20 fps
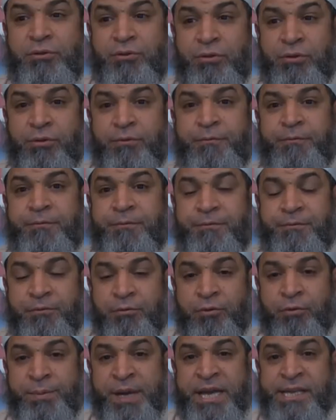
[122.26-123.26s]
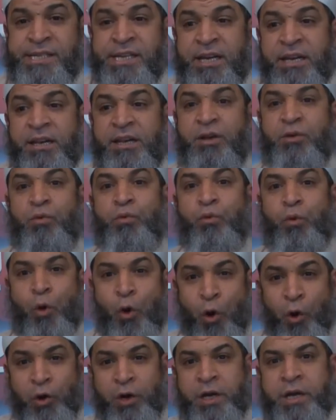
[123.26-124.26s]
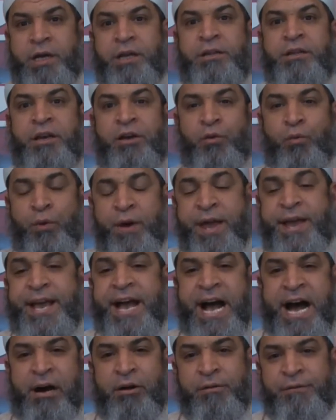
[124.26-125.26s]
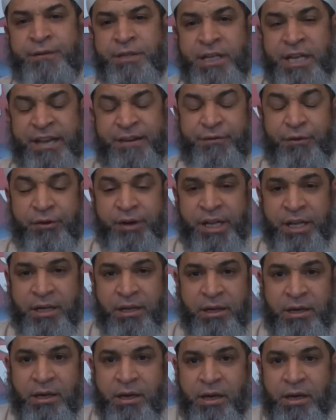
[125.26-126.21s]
to, to basically work their way out of slavery.